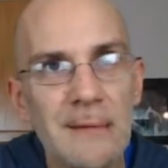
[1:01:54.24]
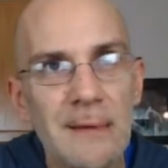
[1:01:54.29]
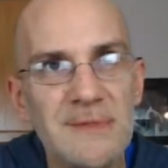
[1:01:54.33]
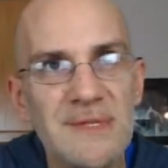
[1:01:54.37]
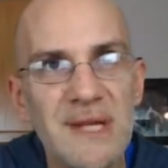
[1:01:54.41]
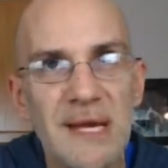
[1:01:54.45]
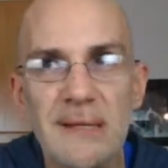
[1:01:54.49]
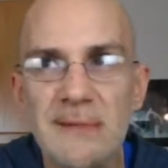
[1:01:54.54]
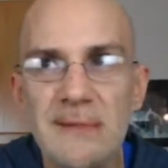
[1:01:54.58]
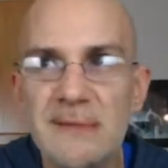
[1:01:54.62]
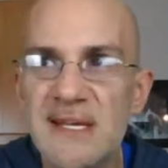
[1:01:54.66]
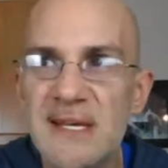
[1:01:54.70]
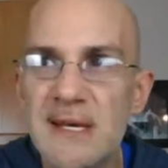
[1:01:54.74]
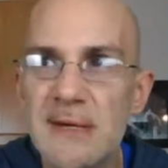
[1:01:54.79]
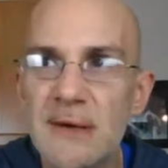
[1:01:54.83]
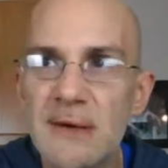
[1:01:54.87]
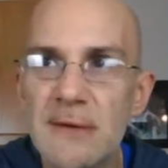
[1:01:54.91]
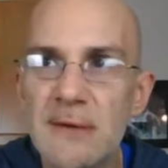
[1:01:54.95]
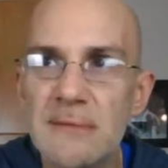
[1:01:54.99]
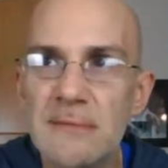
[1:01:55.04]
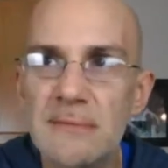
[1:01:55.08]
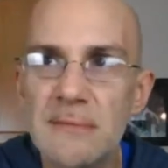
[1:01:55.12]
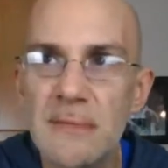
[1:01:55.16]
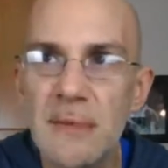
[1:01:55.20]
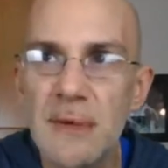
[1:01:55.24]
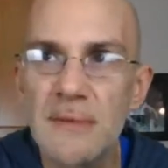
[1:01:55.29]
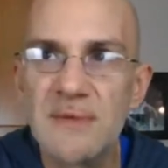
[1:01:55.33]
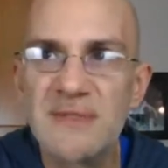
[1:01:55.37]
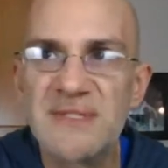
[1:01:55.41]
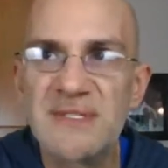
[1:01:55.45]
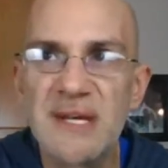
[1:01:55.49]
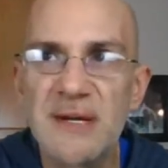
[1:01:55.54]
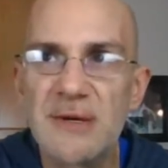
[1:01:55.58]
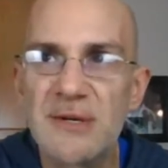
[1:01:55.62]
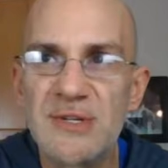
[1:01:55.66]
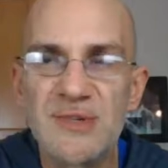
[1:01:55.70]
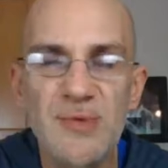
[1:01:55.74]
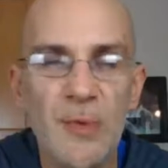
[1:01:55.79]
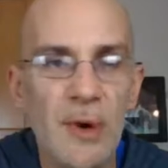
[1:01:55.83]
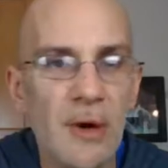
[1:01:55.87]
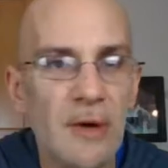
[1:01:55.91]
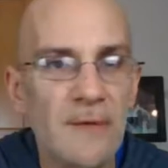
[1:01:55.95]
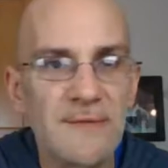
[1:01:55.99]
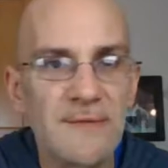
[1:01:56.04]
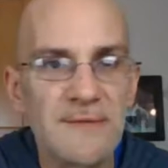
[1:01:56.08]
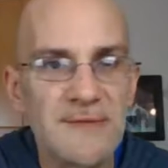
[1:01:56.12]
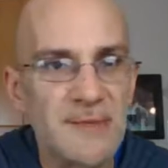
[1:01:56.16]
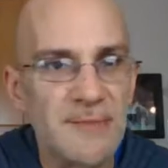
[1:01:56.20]
I was like 10 or I was 10 or
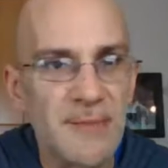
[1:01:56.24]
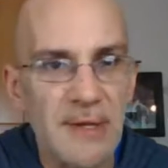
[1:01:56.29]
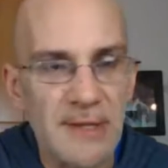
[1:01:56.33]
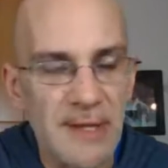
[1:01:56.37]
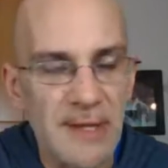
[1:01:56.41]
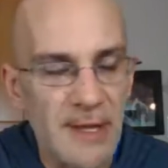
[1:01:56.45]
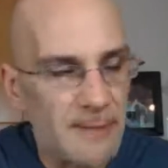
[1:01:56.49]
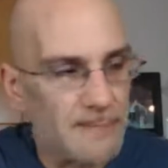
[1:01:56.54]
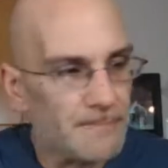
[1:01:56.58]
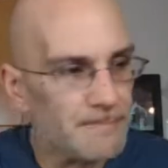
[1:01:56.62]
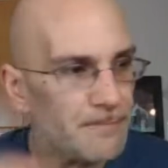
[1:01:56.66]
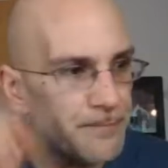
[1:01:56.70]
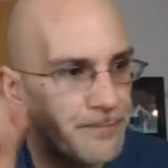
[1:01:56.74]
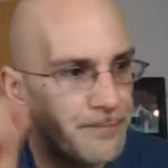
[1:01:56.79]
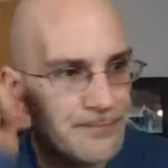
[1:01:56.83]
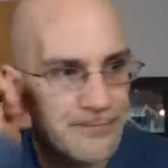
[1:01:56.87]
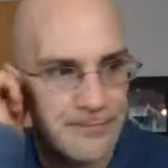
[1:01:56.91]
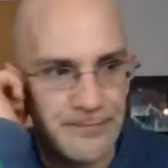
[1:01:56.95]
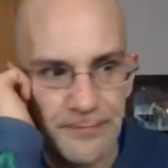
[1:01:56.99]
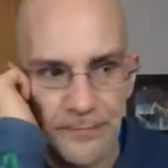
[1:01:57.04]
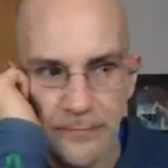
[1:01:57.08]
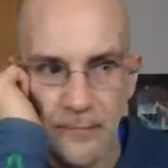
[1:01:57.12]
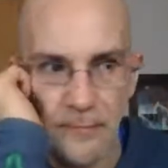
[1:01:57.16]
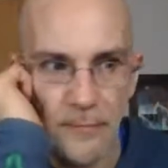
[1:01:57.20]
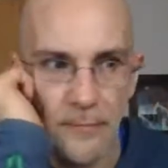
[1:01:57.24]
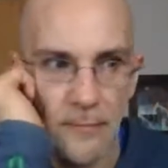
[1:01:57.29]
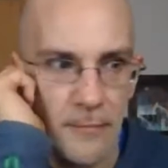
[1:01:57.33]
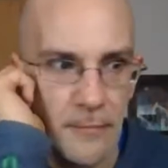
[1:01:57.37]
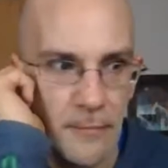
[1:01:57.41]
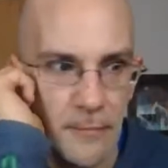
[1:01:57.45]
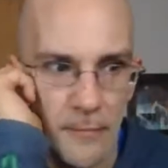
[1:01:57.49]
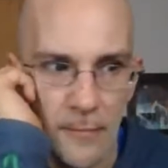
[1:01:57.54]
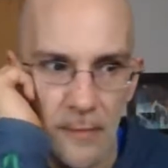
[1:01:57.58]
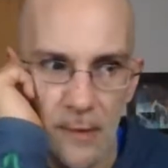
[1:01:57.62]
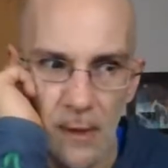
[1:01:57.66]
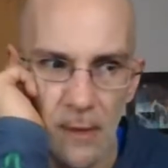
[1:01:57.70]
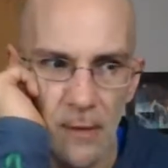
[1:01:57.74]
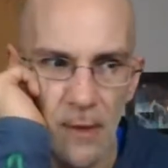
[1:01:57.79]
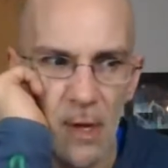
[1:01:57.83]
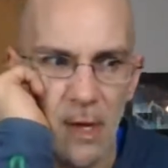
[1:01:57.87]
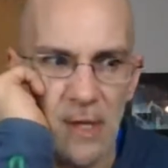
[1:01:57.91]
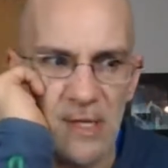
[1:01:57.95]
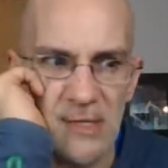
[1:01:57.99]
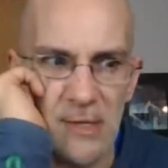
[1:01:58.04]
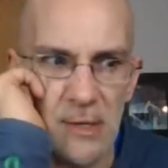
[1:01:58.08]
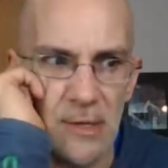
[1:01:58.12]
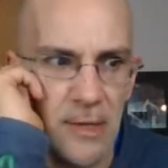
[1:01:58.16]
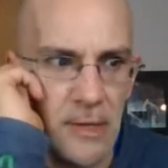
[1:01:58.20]
12, something like that.
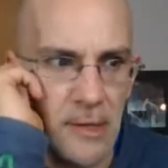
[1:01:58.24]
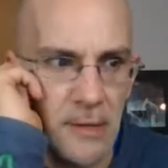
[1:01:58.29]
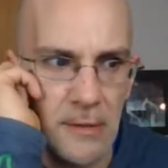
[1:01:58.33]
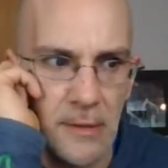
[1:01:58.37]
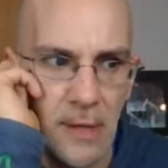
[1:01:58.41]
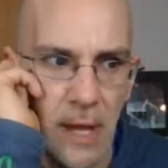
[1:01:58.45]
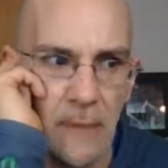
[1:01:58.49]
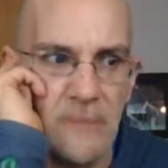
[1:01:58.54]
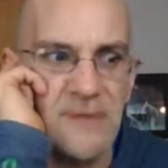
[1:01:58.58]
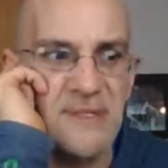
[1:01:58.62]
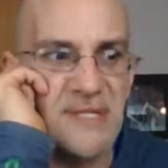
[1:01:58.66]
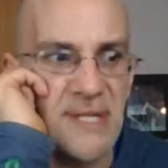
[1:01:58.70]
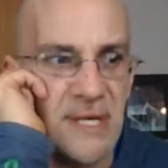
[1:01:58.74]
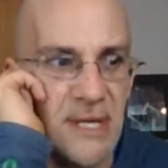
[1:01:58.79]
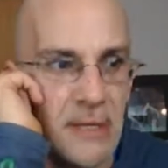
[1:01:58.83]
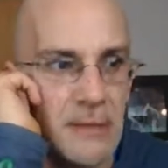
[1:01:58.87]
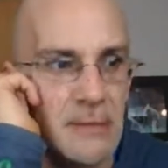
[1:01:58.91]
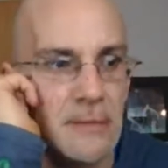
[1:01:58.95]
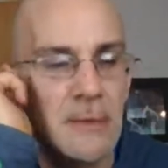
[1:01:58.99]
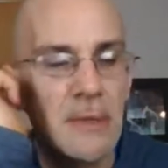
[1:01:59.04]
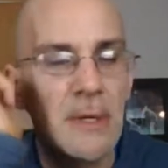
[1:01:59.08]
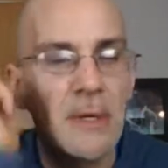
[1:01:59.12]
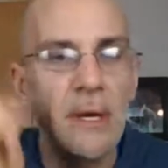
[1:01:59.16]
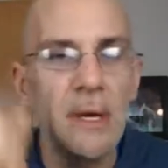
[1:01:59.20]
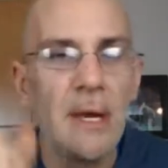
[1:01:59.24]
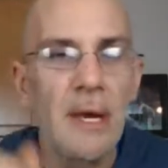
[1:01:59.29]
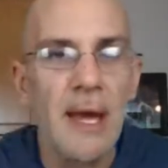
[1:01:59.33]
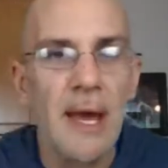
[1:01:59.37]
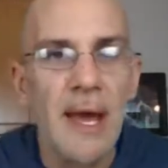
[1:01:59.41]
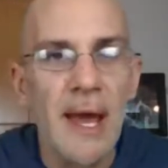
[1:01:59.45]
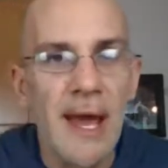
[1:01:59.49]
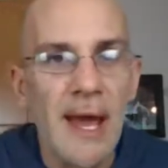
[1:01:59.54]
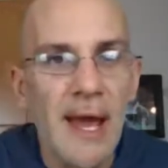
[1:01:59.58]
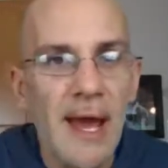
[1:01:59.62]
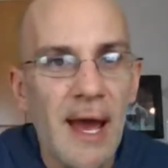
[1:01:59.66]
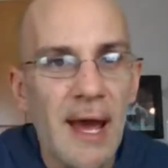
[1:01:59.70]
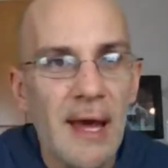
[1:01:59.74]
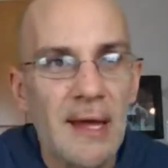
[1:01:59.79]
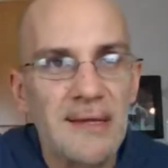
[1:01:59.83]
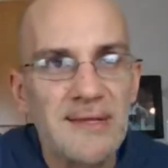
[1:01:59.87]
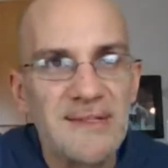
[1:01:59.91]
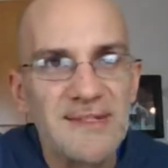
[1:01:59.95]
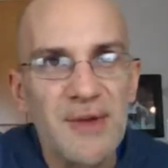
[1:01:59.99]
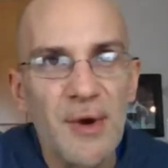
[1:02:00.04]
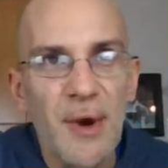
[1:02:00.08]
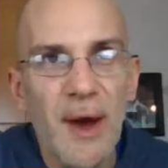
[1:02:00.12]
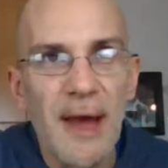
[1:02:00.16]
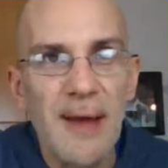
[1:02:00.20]
I was 10.
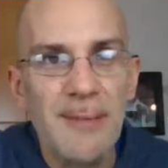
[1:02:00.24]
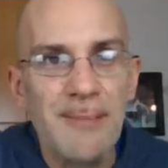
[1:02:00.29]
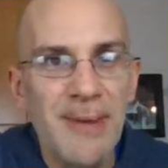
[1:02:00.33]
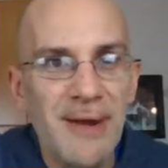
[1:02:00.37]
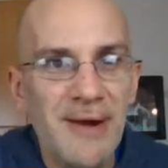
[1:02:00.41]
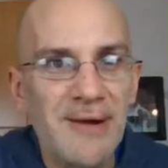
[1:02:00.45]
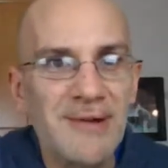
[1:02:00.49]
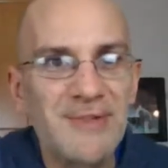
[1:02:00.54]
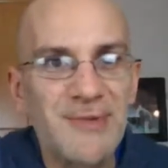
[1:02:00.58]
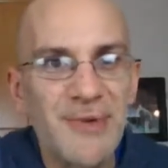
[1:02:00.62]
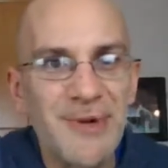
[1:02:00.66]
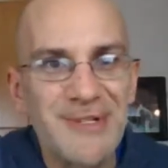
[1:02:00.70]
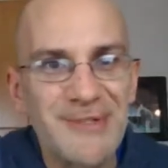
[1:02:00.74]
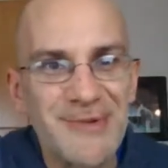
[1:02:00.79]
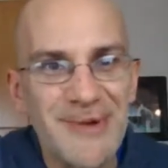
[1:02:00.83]
And so I had better than